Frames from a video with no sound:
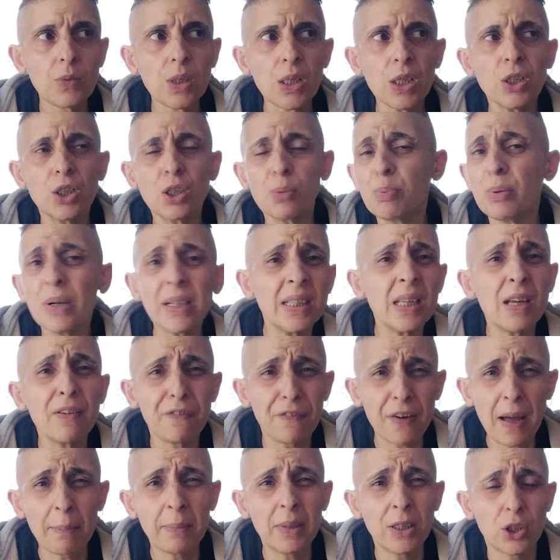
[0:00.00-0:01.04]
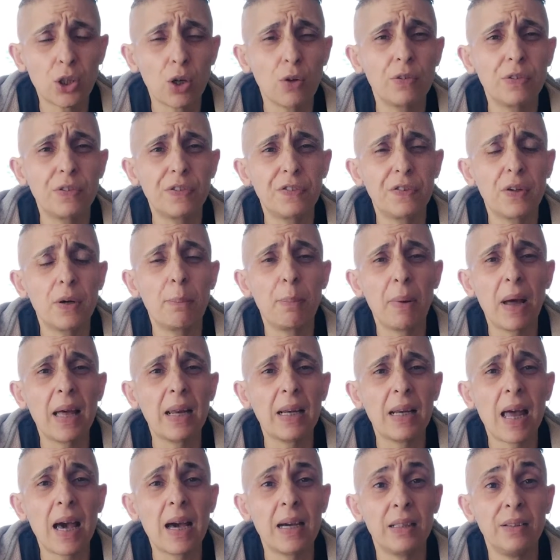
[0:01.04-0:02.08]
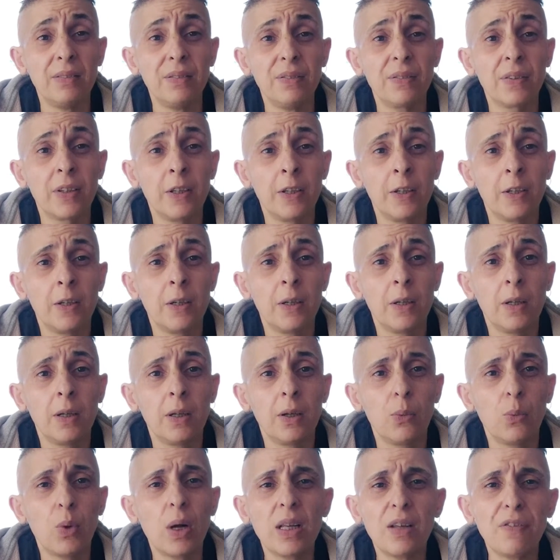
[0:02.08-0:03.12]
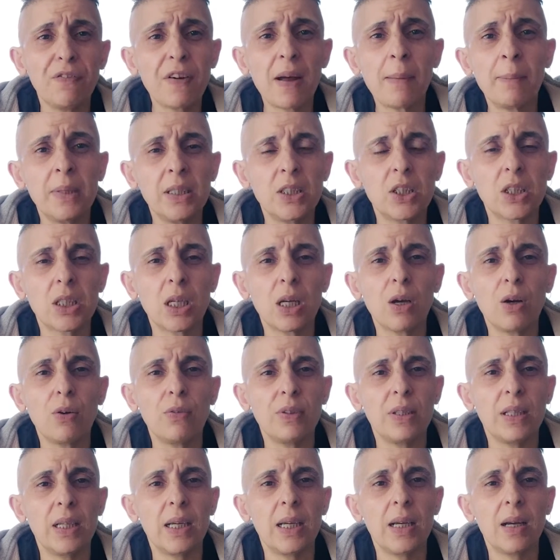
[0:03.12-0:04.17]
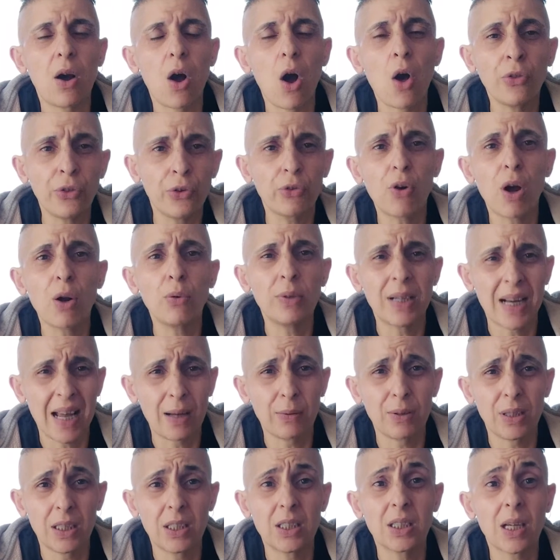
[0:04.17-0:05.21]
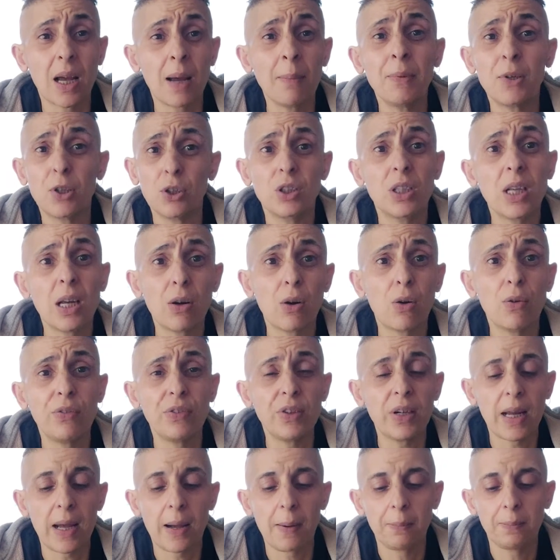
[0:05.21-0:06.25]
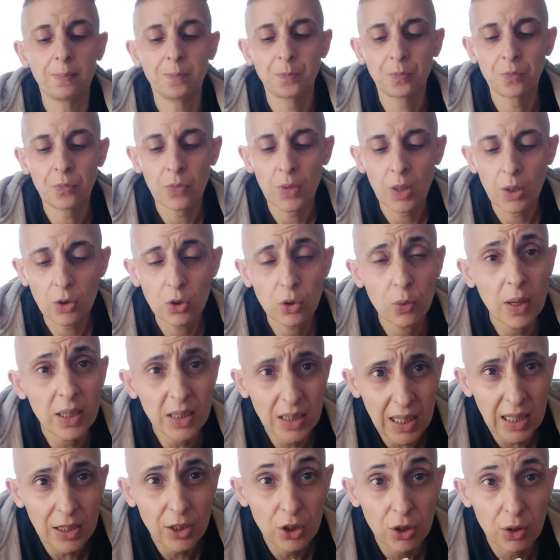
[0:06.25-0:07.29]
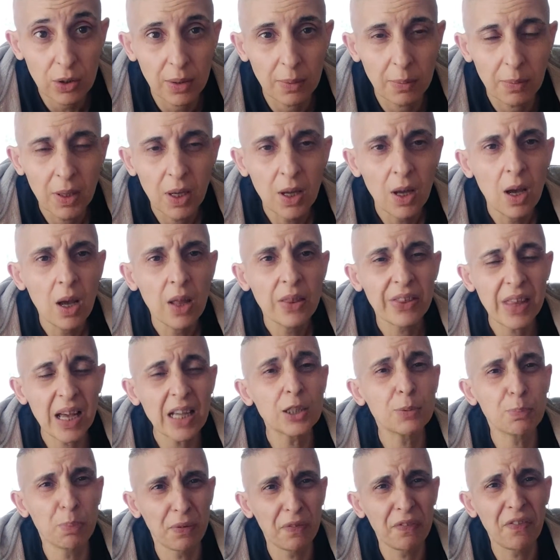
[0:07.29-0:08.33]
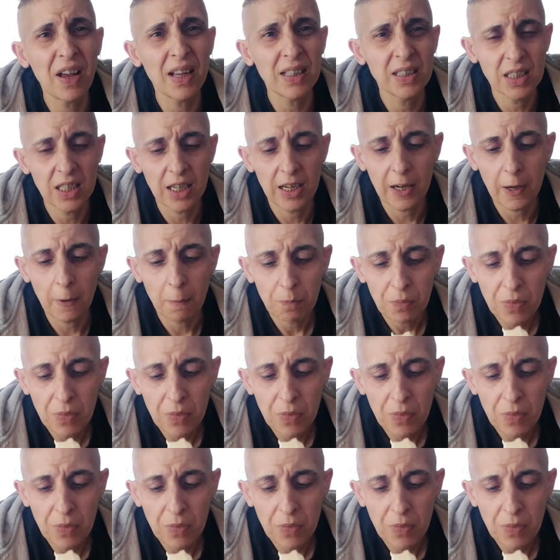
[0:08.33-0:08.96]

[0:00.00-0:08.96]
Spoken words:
to bring their families over for a better life, while their family's still over there, on their own now this time, because they're over here. So I said to him, that's pathetic.